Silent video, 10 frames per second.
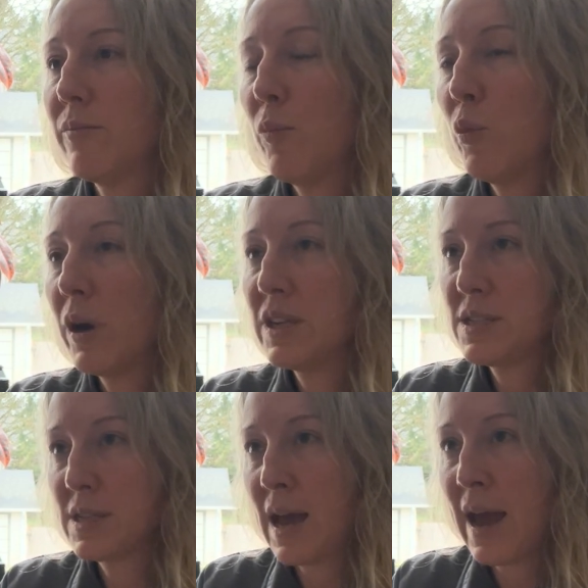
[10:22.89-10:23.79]
would
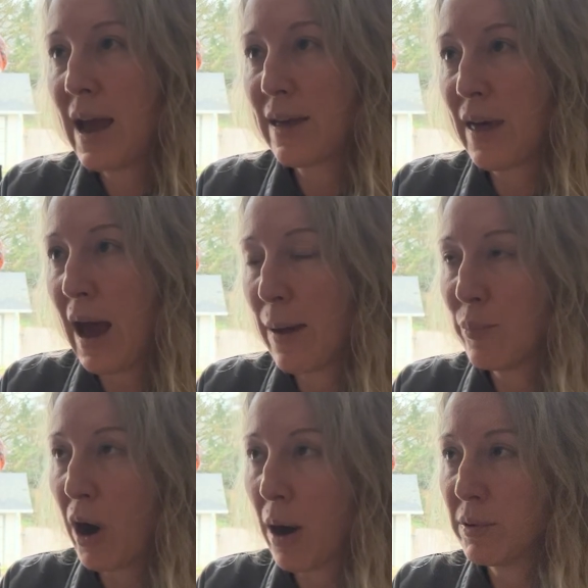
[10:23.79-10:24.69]
say that I'm
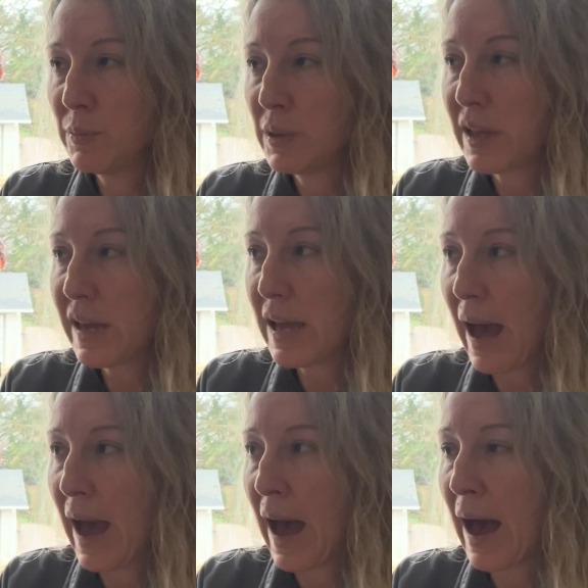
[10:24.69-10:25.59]
probably
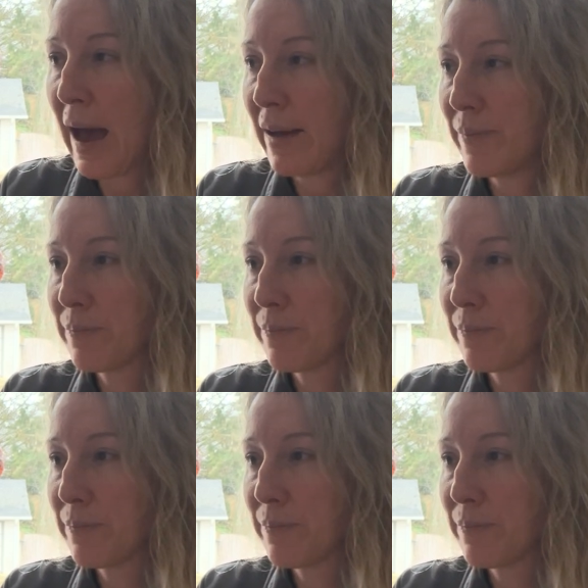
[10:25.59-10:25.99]
at